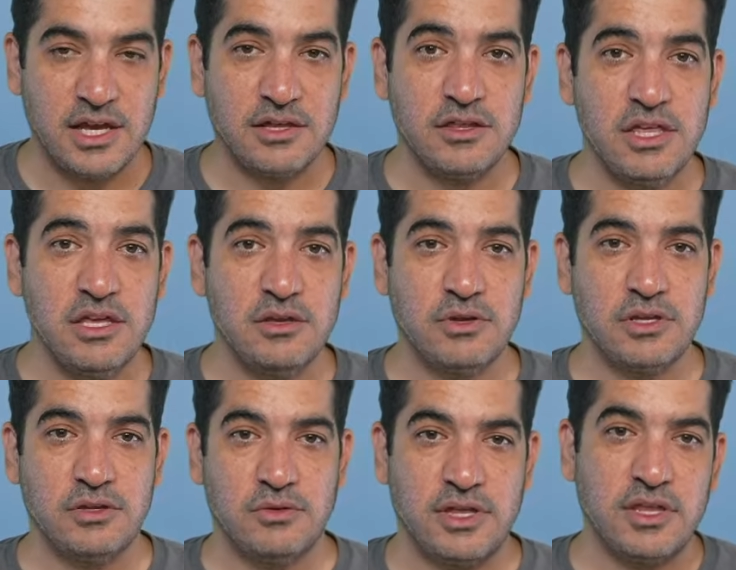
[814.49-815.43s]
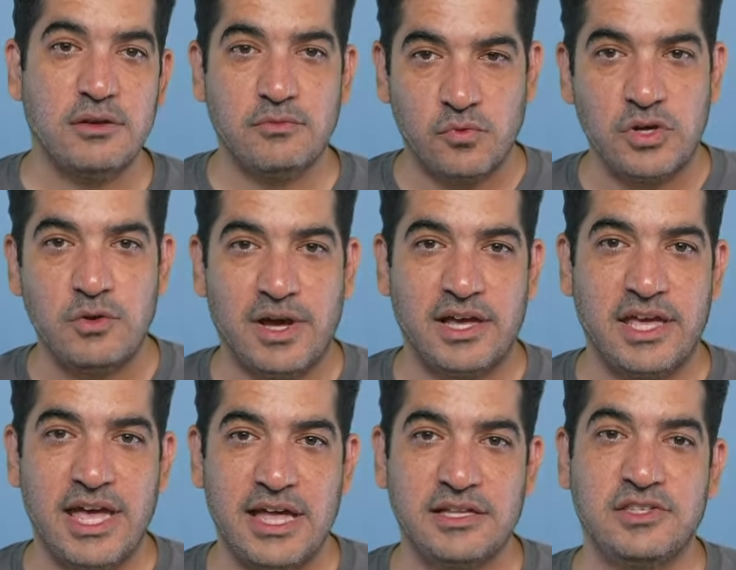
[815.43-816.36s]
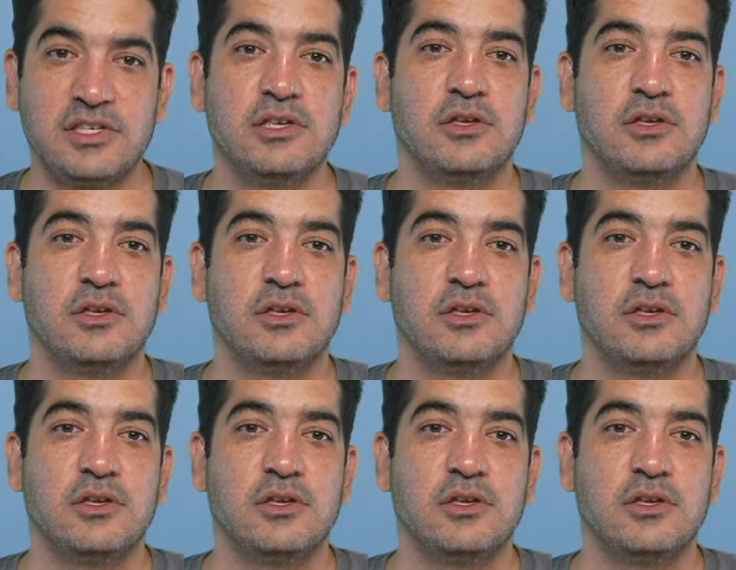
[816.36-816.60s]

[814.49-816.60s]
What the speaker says: other thing you can do, and then when you buy ads,